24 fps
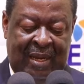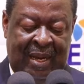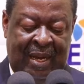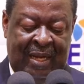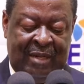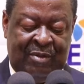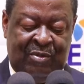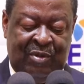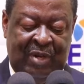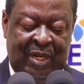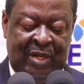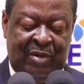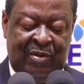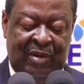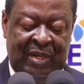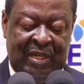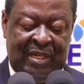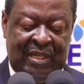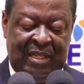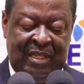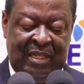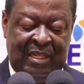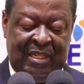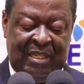As we
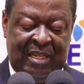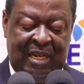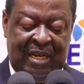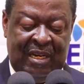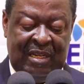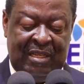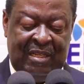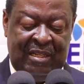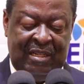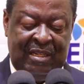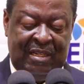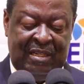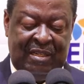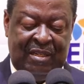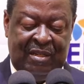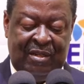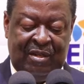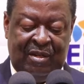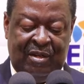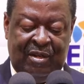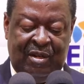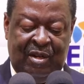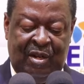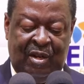address these
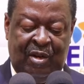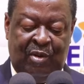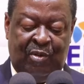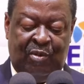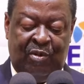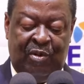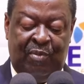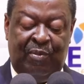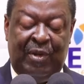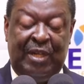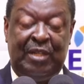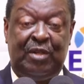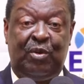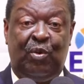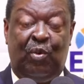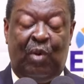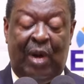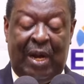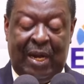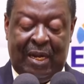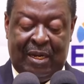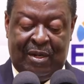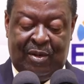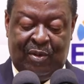challenges, we must
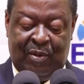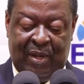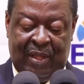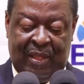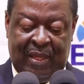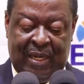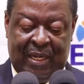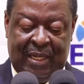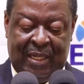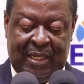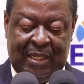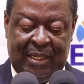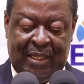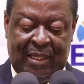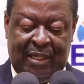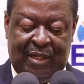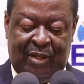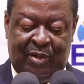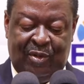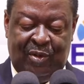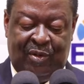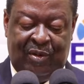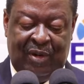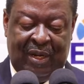work together
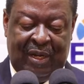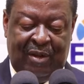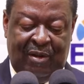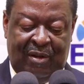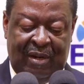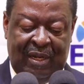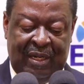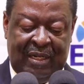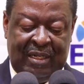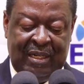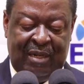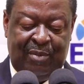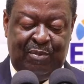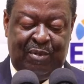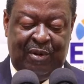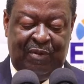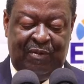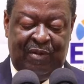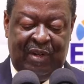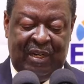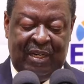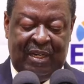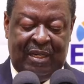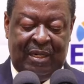to regulate and
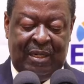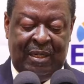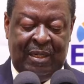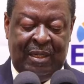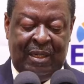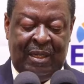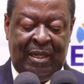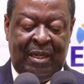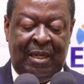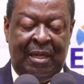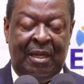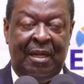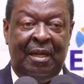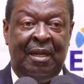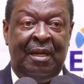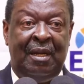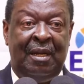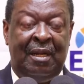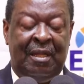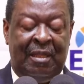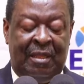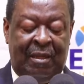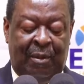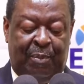prevent
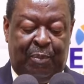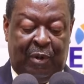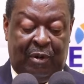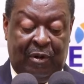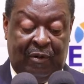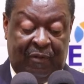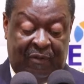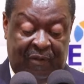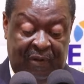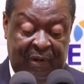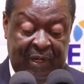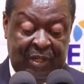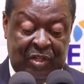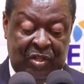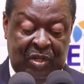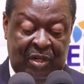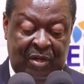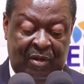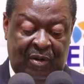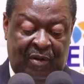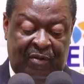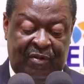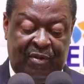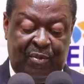the
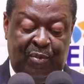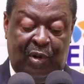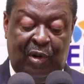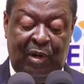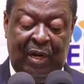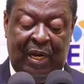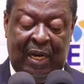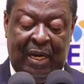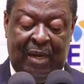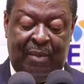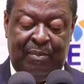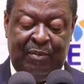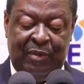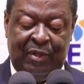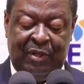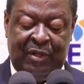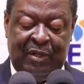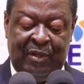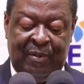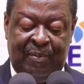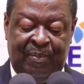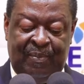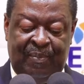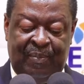proliferation of small
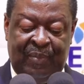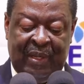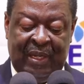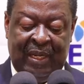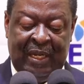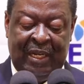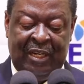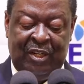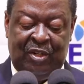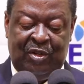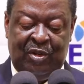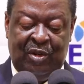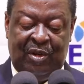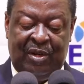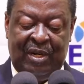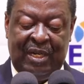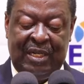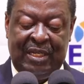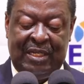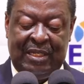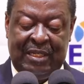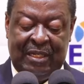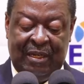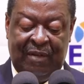arms,
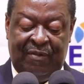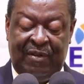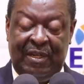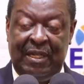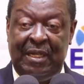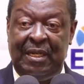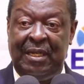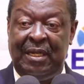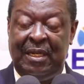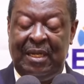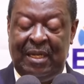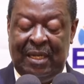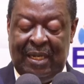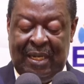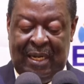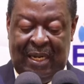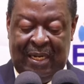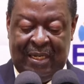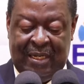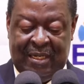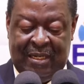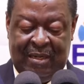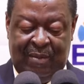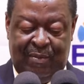ensuring safety
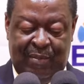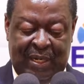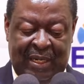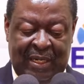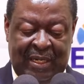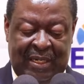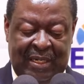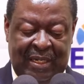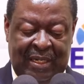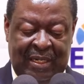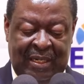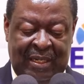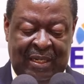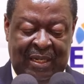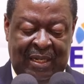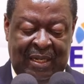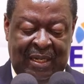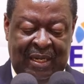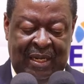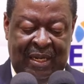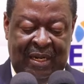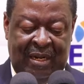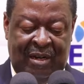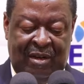and stability
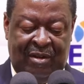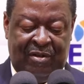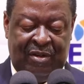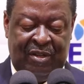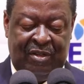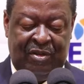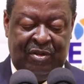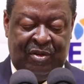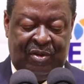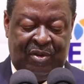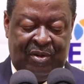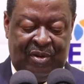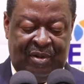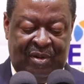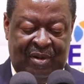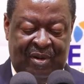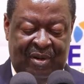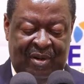in our region.